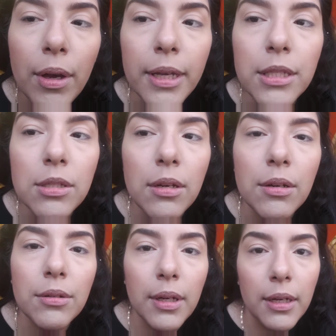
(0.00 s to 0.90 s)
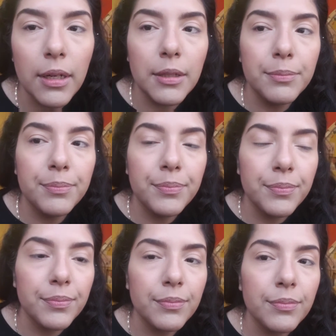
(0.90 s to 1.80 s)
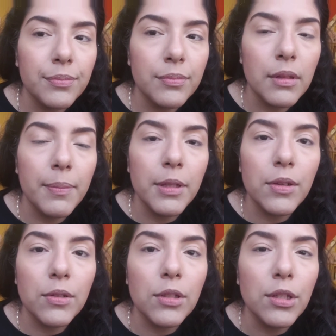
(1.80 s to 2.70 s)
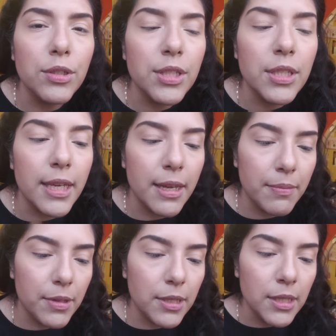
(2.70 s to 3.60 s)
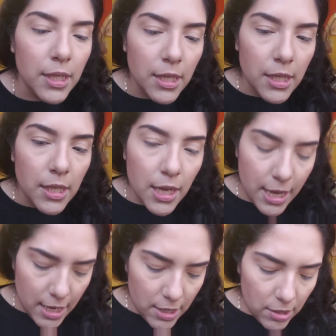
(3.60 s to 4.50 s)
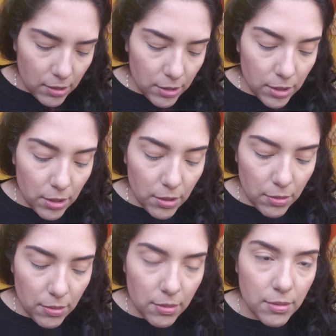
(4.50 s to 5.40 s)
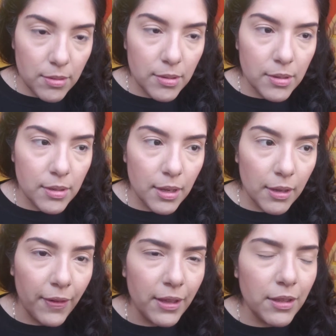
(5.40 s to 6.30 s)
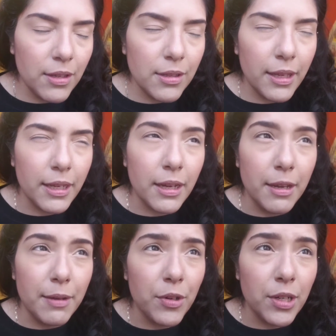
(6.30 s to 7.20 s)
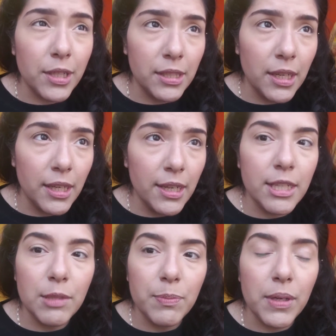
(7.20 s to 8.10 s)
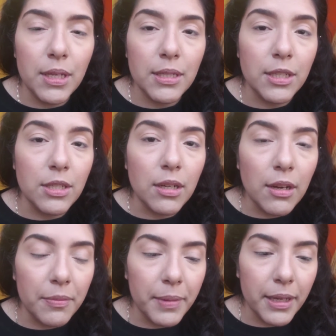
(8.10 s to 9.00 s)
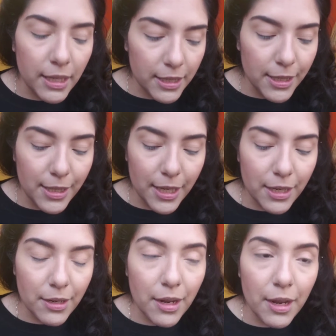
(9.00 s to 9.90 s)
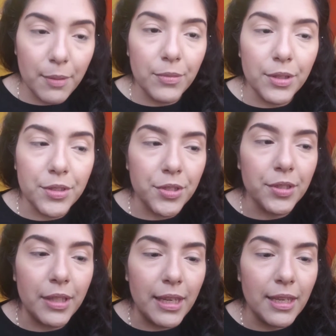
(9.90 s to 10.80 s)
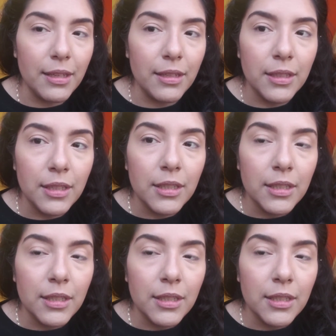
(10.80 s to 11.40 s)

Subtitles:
Okay, so I'm a little close to the camera, and also if I look like I'm cross-eyed, it's because I took off my glasses and I'm literally